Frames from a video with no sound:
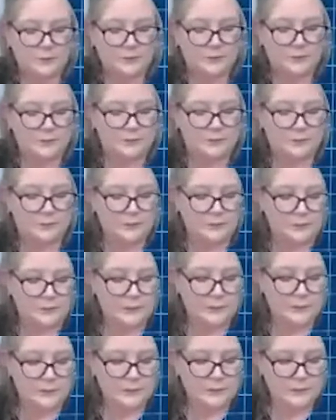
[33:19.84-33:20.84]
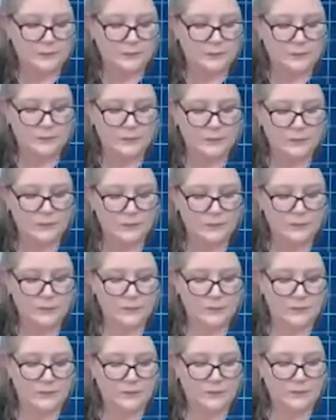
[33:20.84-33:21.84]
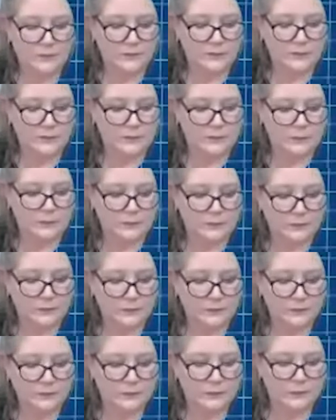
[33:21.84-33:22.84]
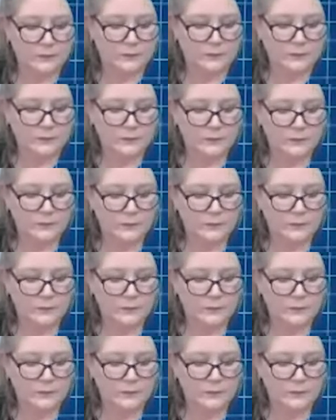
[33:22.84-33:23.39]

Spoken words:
Nothing is said.